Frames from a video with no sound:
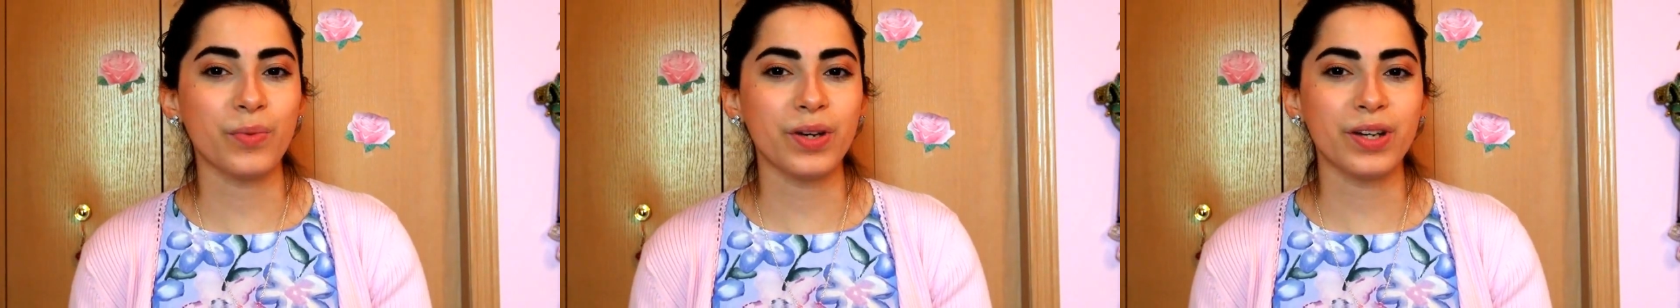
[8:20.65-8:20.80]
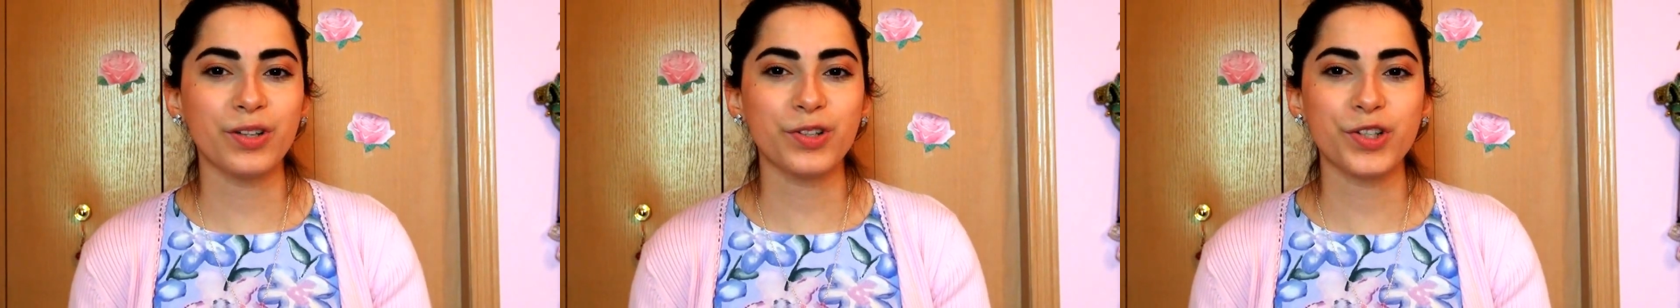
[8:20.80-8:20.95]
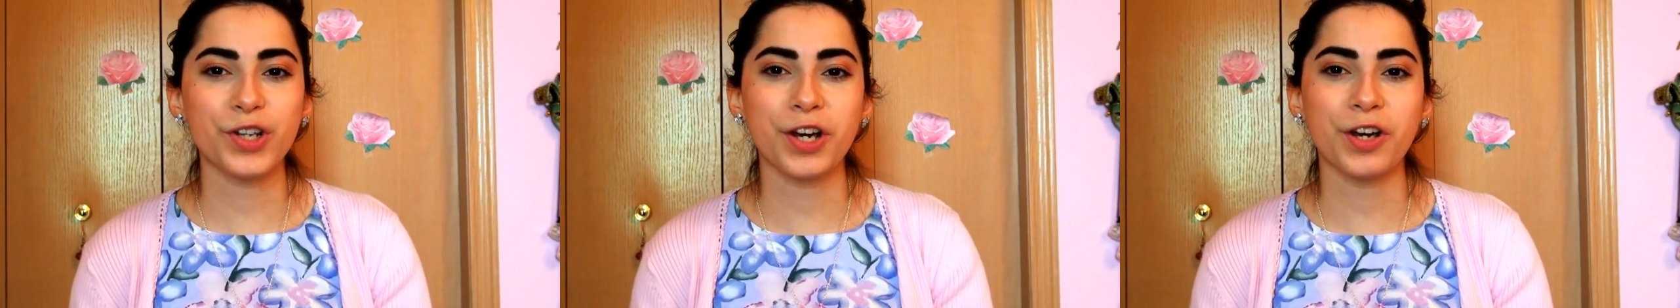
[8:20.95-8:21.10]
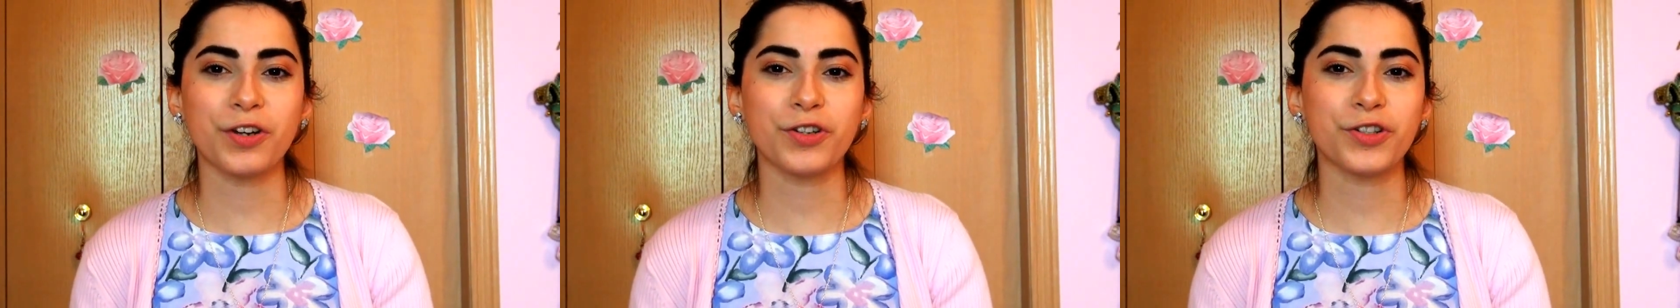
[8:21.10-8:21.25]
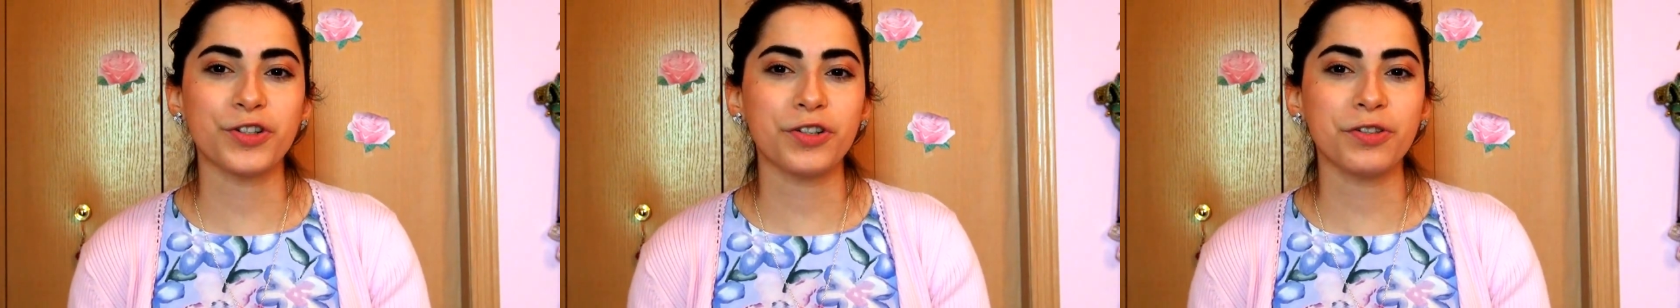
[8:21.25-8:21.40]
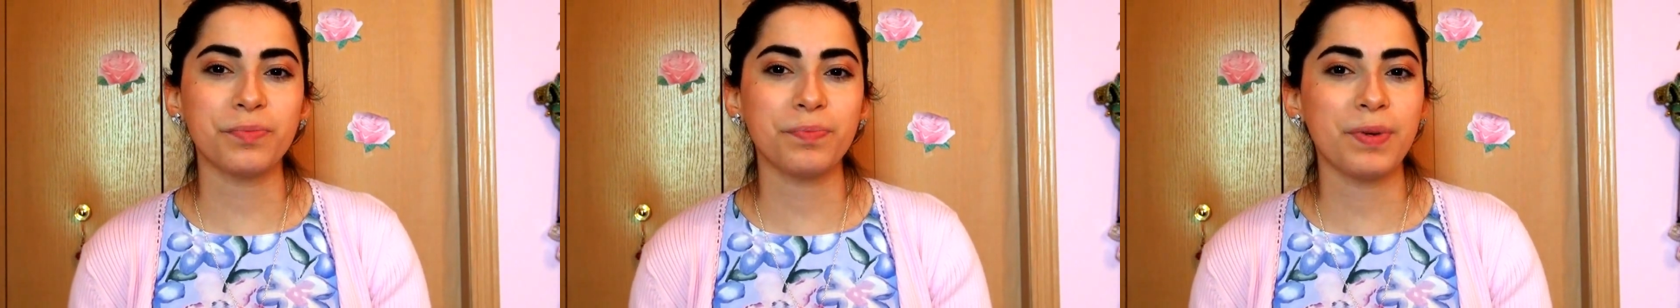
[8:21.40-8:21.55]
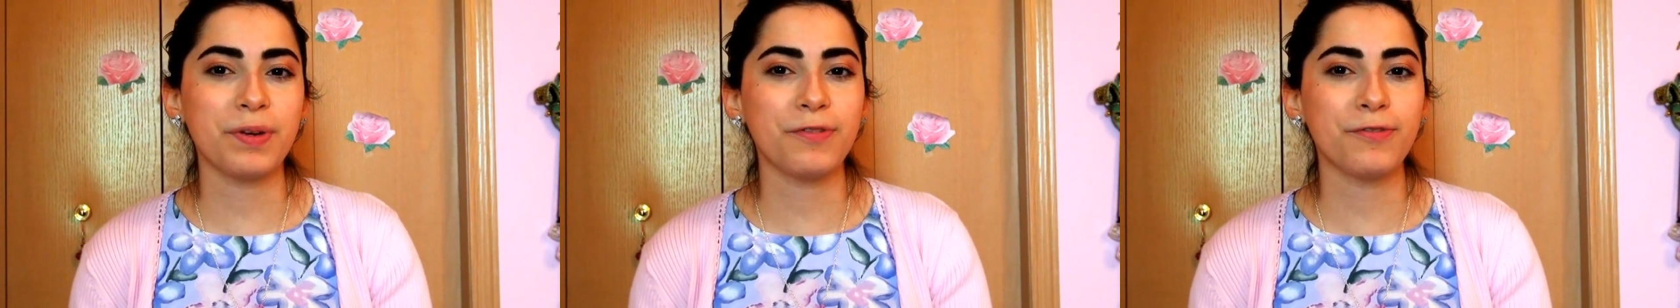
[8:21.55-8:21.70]
wheelchair
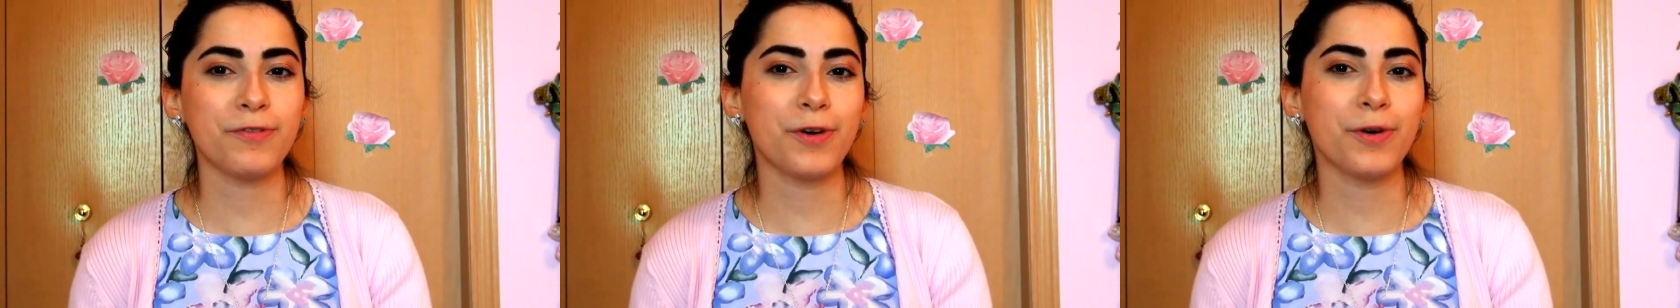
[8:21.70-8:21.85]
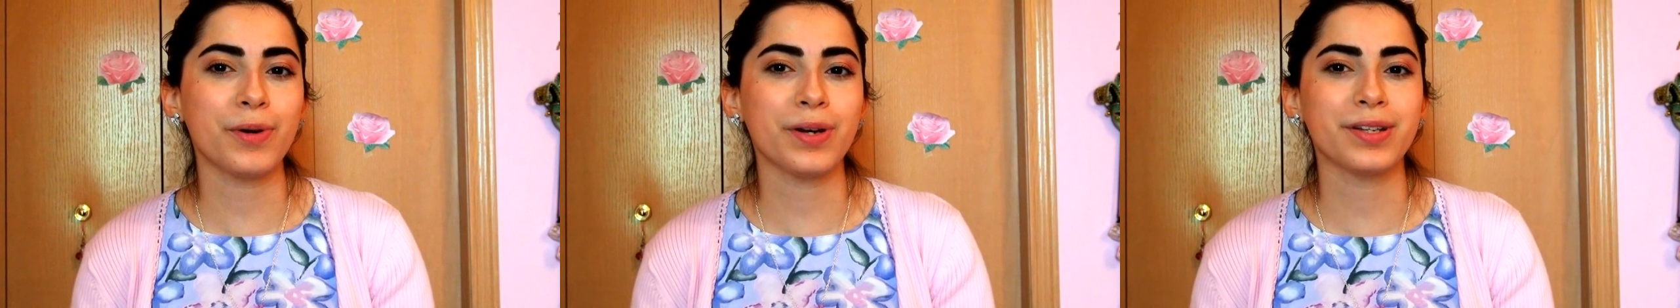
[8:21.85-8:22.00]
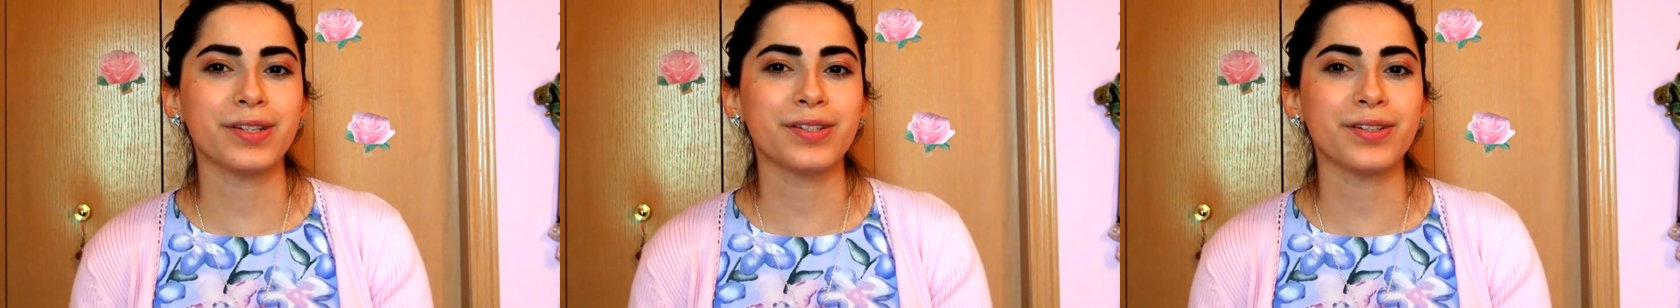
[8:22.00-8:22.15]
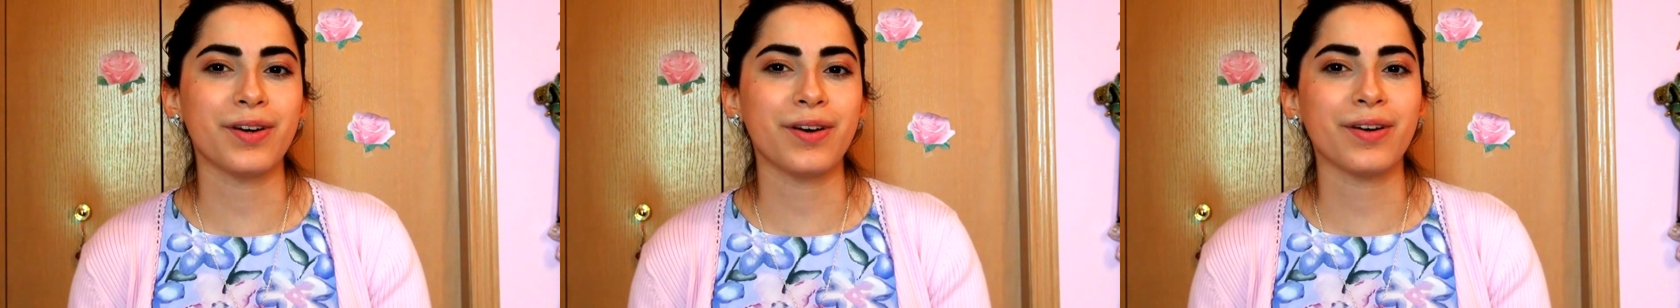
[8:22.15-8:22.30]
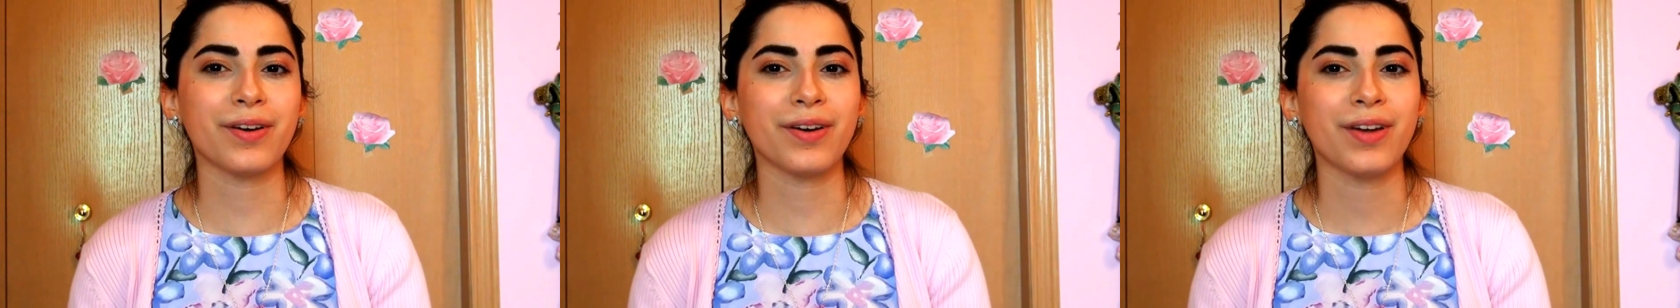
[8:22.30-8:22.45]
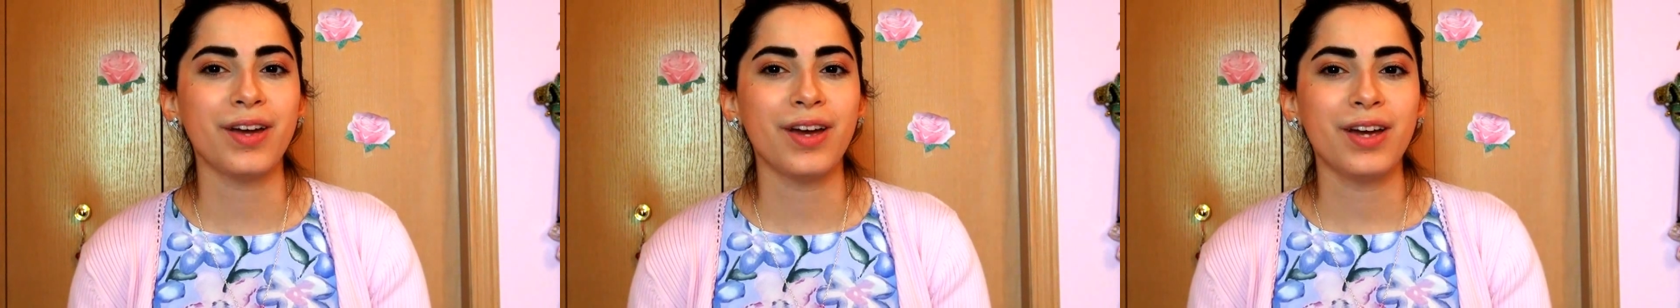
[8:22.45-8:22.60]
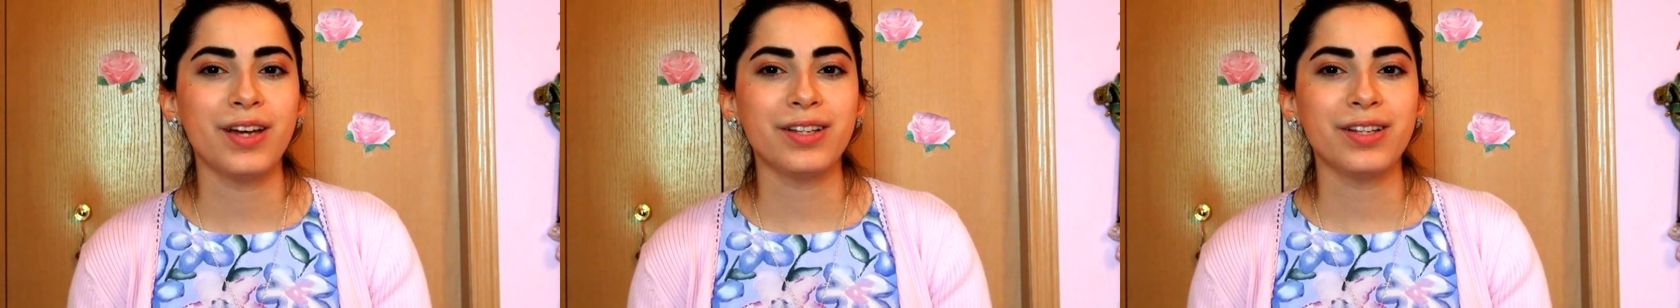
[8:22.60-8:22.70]
shouldn't be focused on